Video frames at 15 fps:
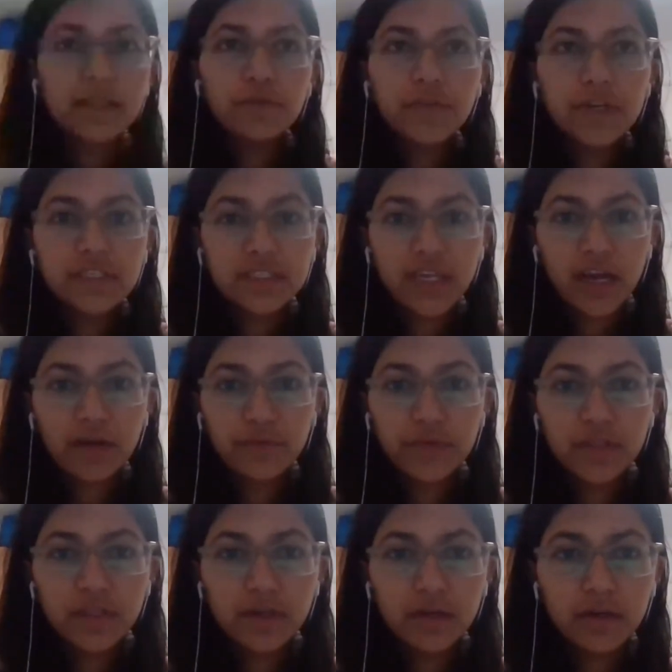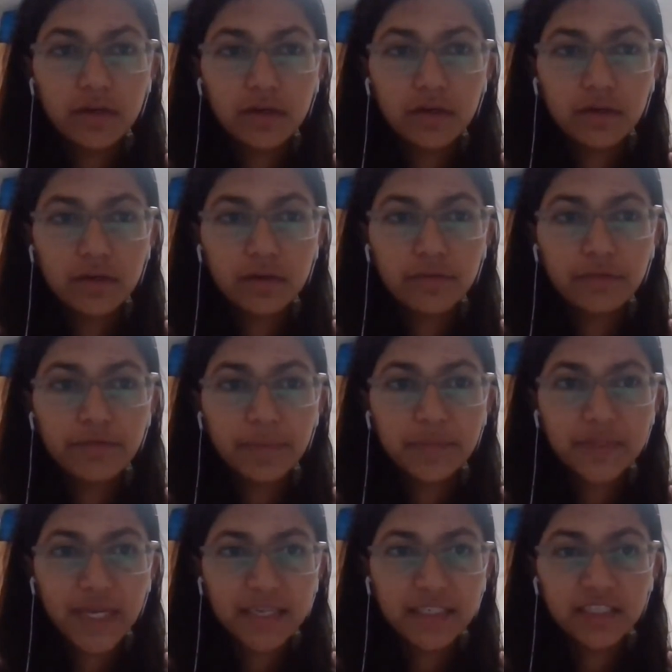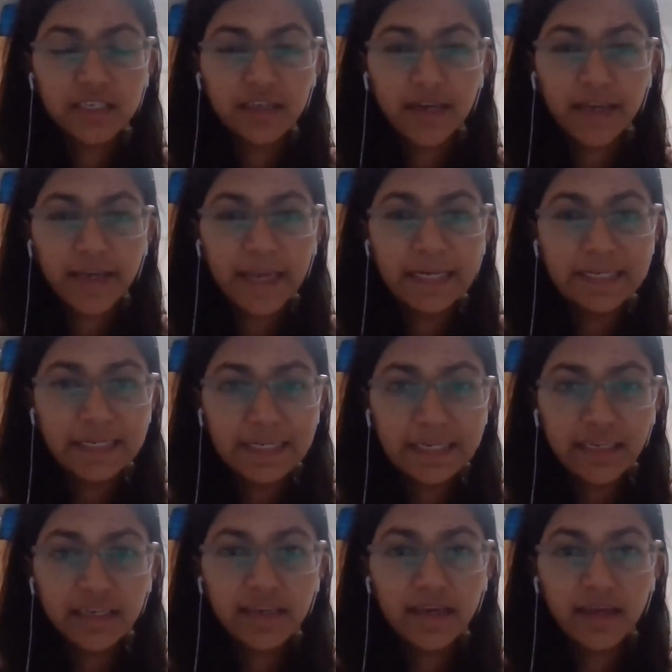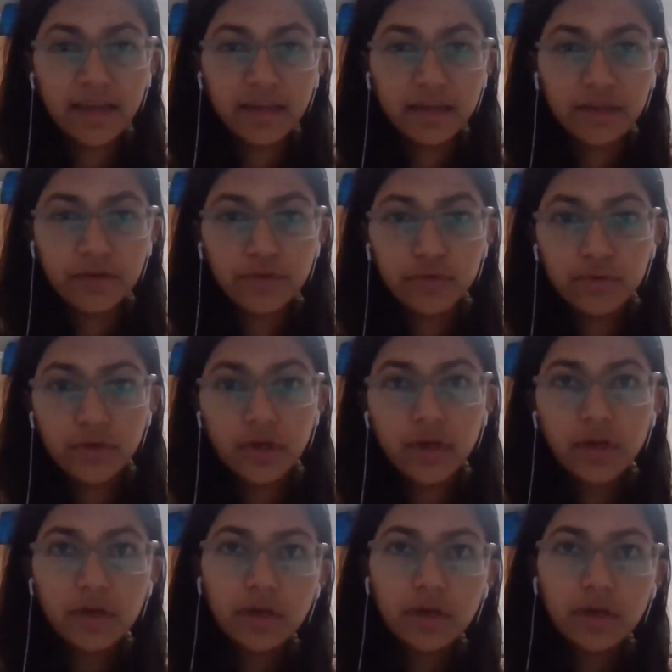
I think you first start with the websites here like Indeed and